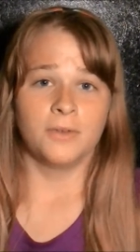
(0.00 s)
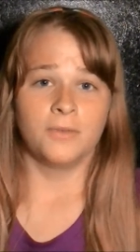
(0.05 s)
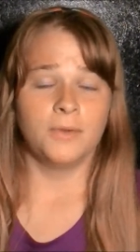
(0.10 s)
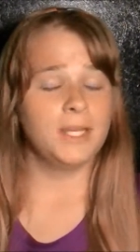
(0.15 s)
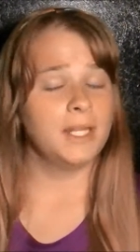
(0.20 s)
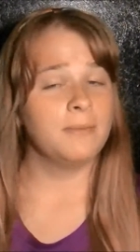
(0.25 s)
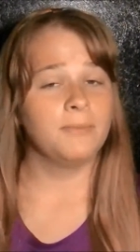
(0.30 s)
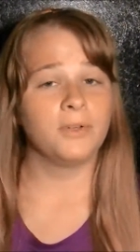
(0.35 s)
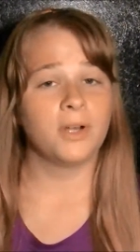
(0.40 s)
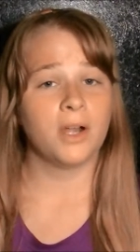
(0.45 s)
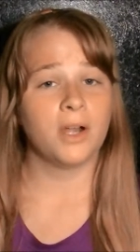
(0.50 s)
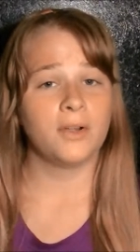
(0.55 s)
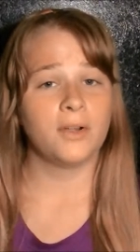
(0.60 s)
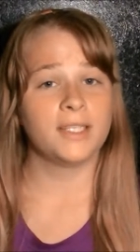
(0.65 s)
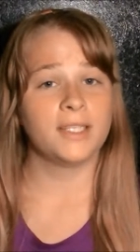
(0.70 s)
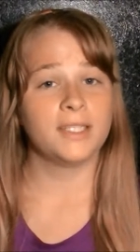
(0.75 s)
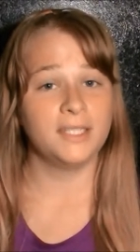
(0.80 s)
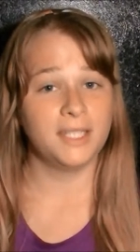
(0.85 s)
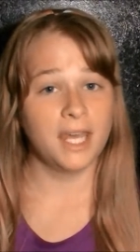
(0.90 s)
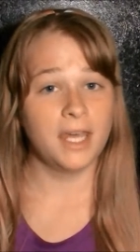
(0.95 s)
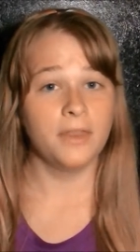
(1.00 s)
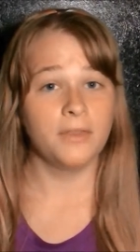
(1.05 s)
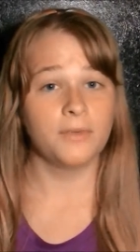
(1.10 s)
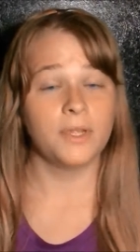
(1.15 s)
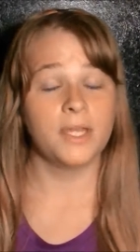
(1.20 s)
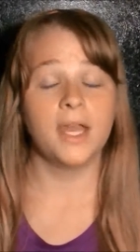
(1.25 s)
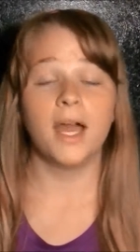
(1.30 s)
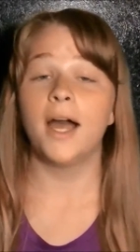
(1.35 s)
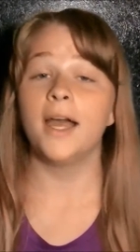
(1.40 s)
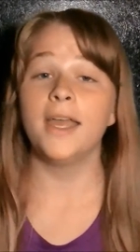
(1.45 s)
Reading progress, day
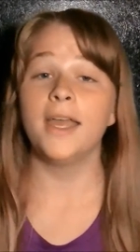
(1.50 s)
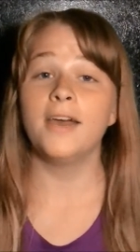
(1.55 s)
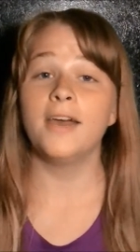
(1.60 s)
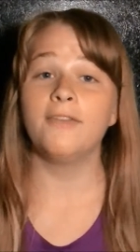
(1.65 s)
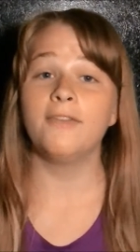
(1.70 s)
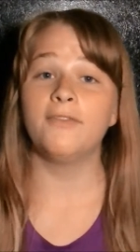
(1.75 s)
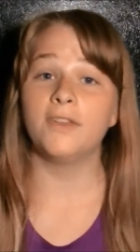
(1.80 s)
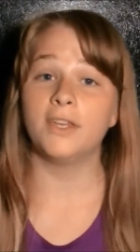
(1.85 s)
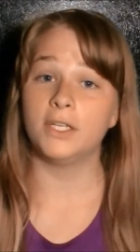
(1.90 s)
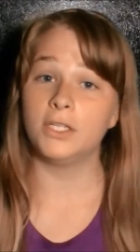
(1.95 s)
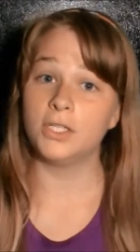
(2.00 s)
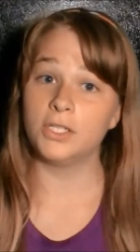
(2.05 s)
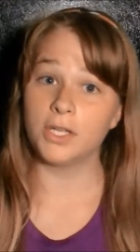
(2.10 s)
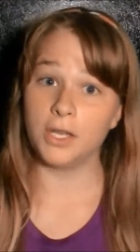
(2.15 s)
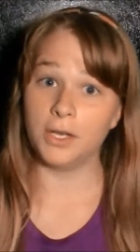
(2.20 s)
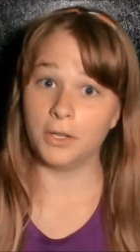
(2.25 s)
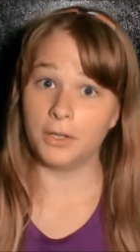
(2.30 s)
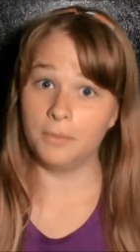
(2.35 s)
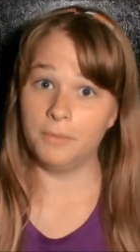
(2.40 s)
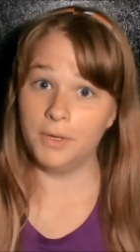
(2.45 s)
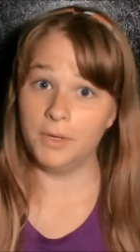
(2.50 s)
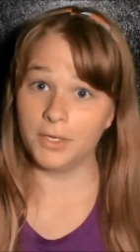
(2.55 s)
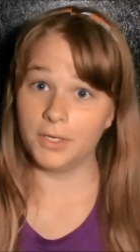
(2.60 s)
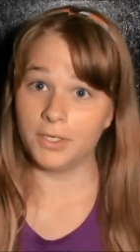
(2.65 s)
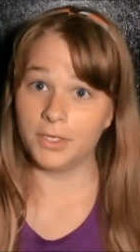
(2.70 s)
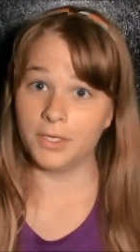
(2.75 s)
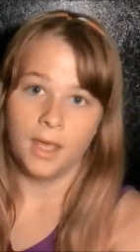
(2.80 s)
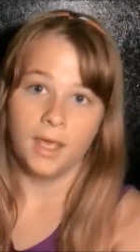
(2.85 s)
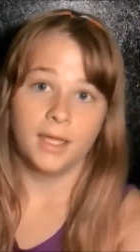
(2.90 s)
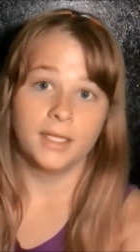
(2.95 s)
3, I have finished another
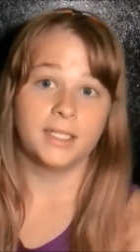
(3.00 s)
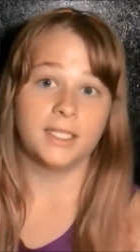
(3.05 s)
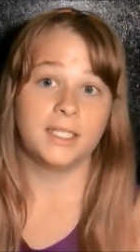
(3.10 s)
book.